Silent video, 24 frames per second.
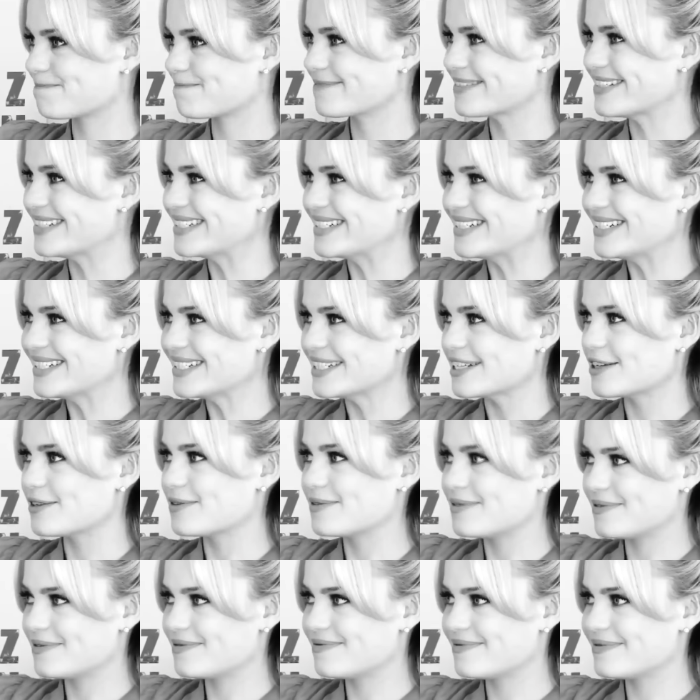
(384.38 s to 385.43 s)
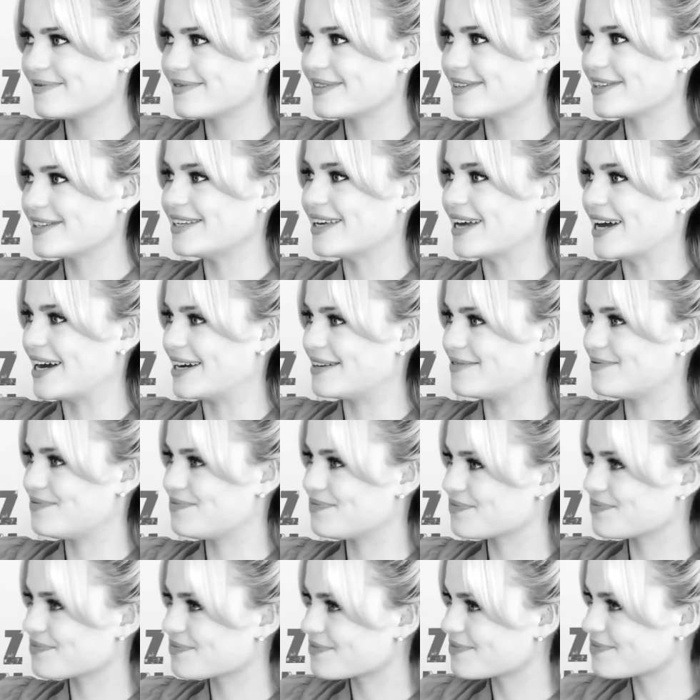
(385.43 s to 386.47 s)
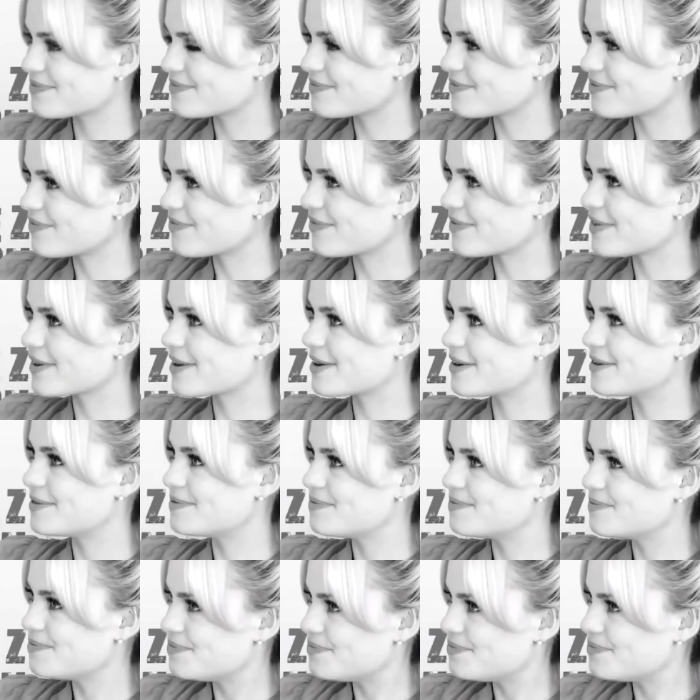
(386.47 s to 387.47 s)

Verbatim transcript: Fabulous. Was that was that easy for you? That